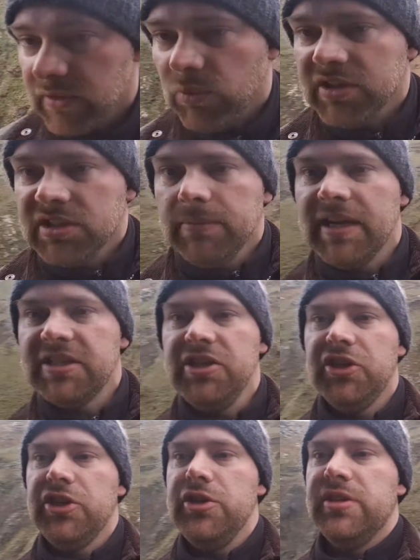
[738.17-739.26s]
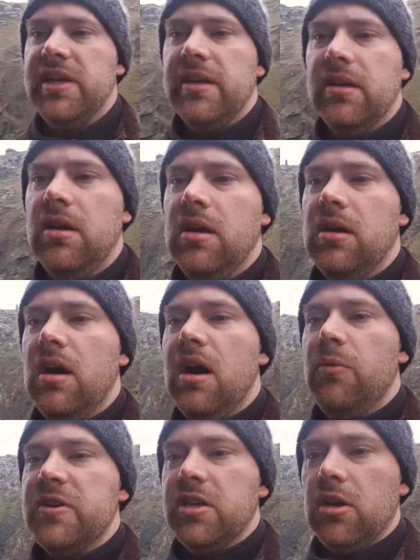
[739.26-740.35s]
ones I'm actually shooting,
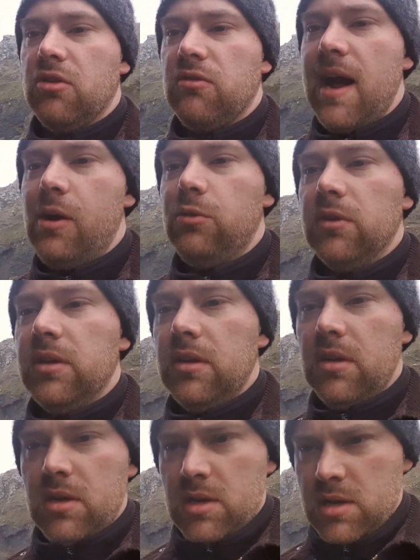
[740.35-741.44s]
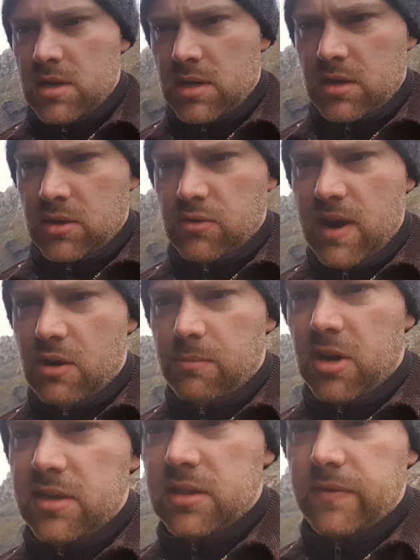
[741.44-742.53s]
which are the Crown
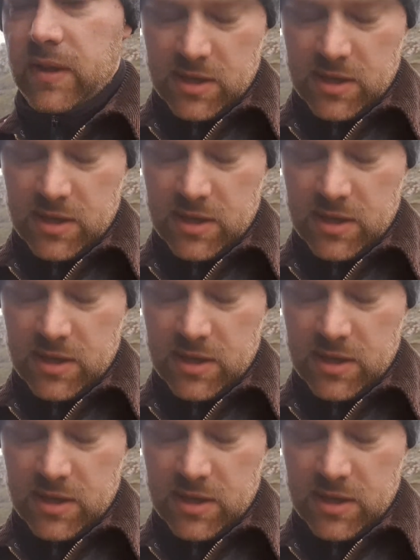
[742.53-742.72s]
mines, I think they're